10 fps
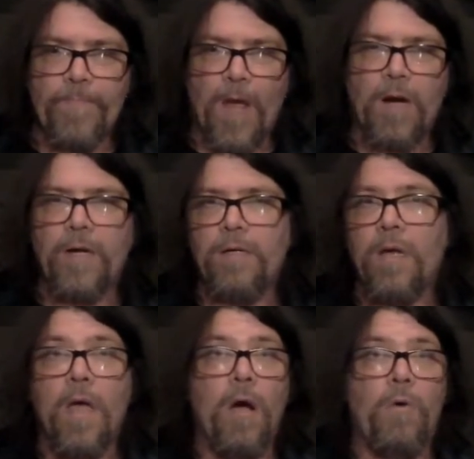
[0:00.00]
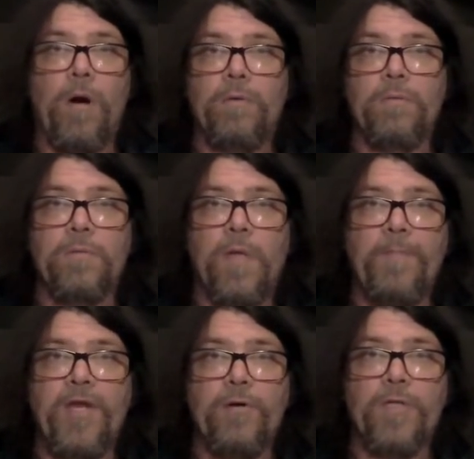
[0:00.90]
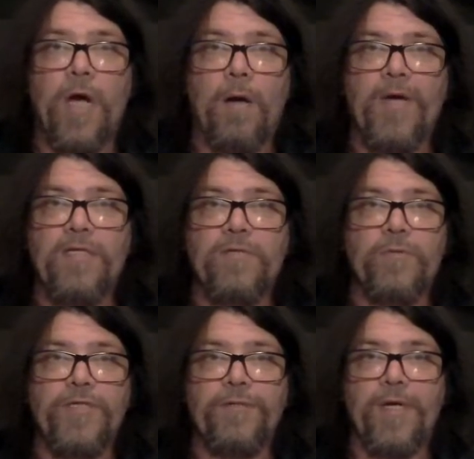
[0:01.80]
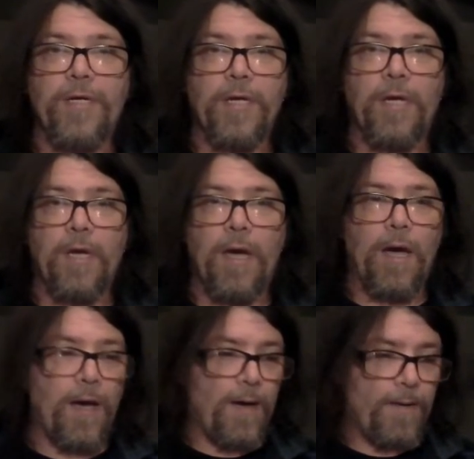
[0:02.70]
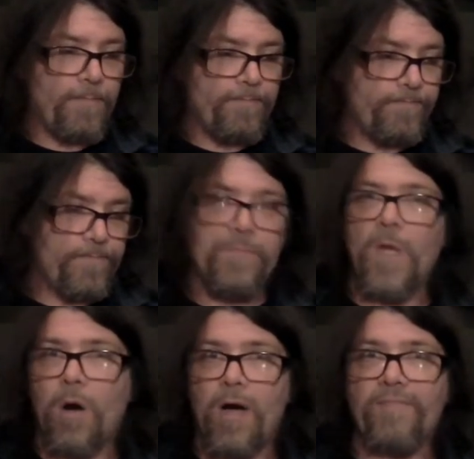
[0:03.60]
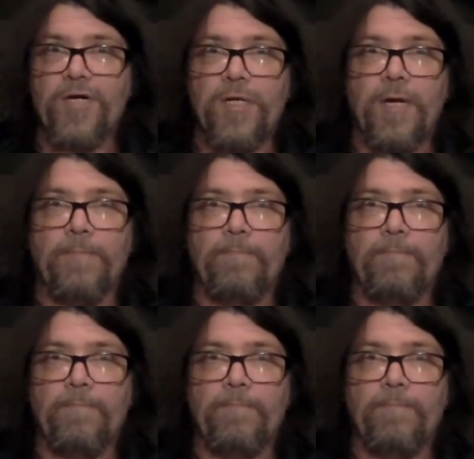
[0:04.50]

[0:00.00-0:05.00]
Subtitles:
Alright. Well, let me know in the comments what you think. You all have a good night.